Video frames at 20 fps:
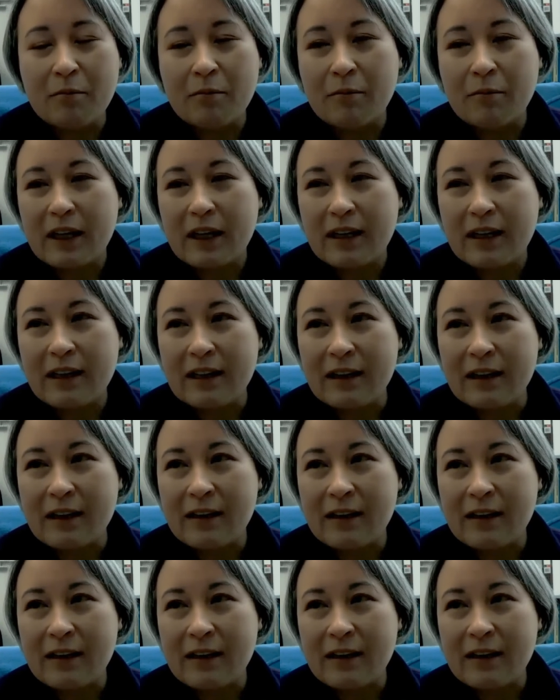
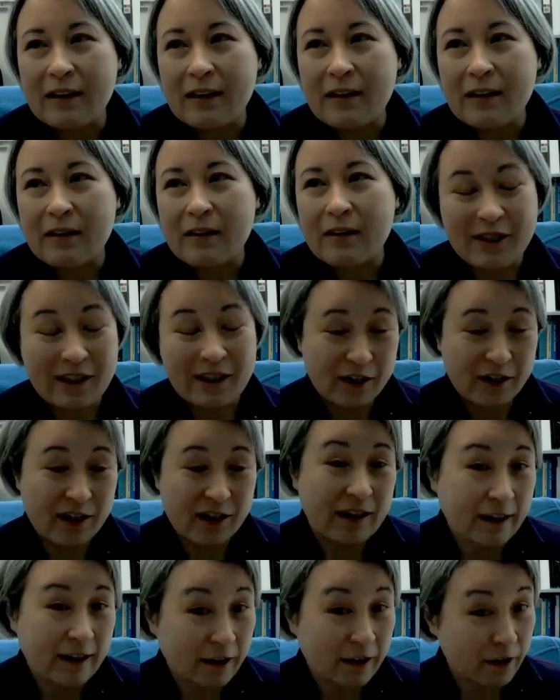He was
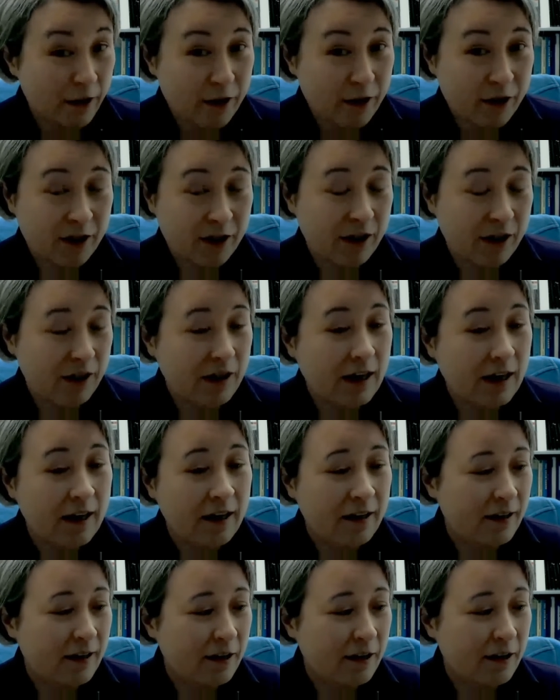teaching English
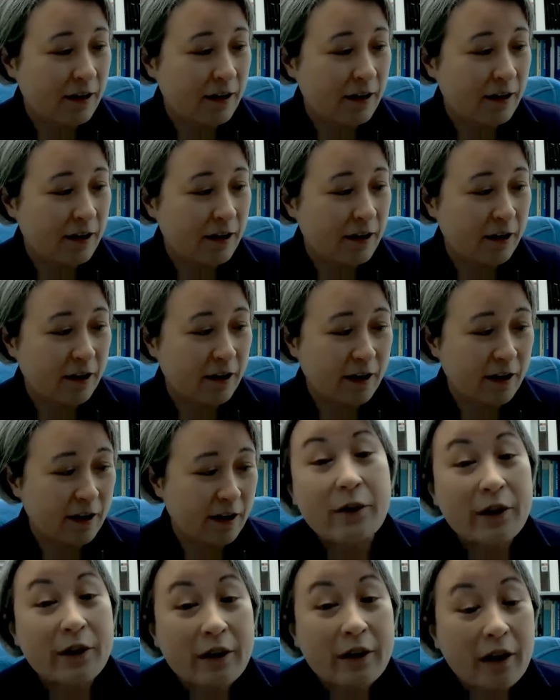at a chemical
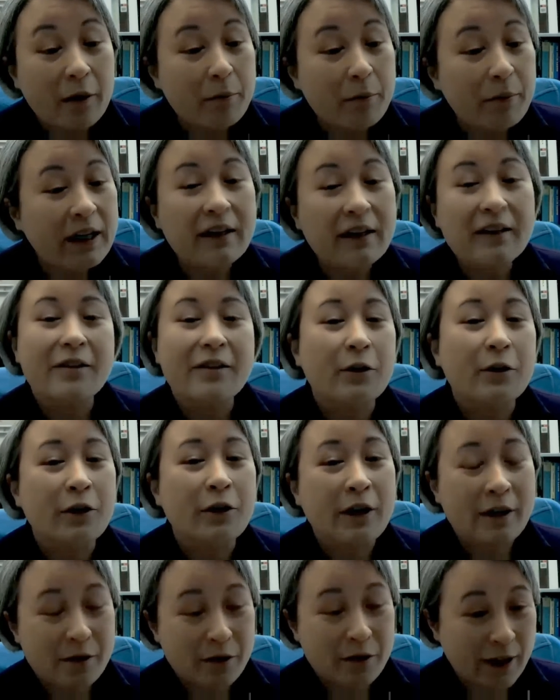engineering company to earn
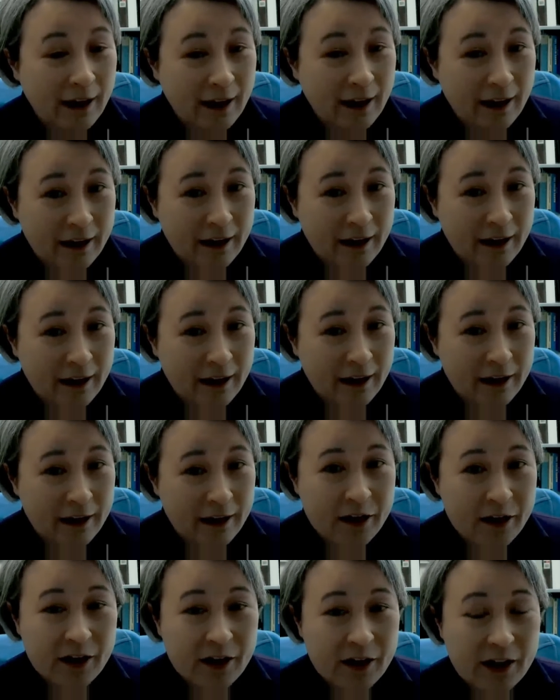extra cash.
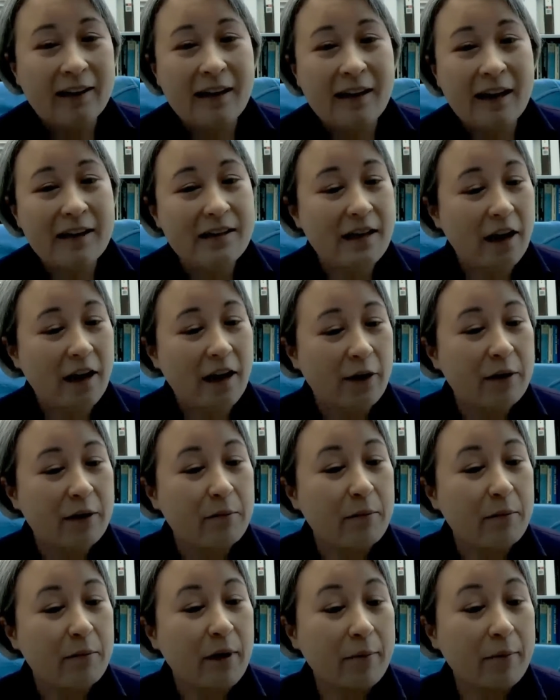And that's how he
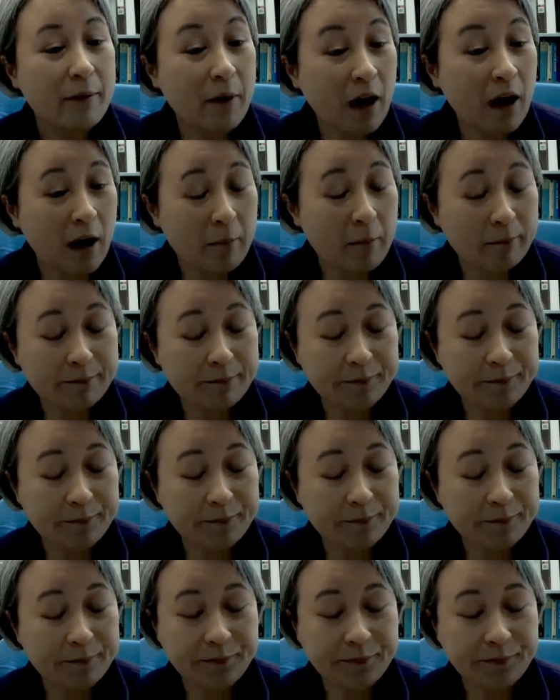met my mom,
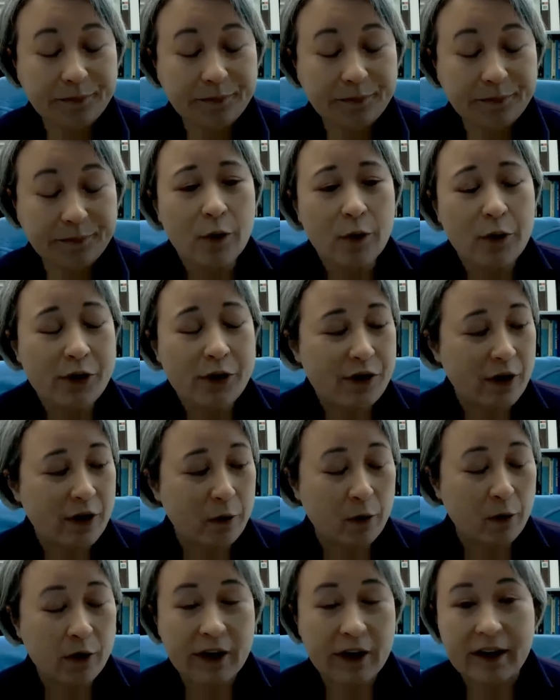who was
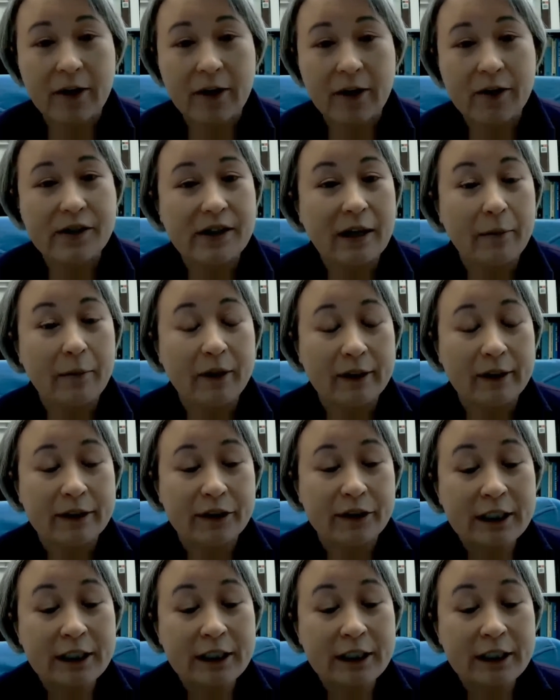working there as a chemical
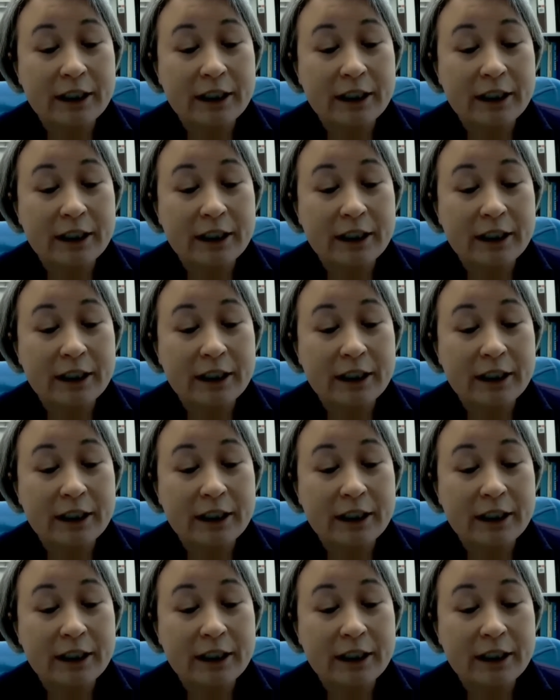engineer.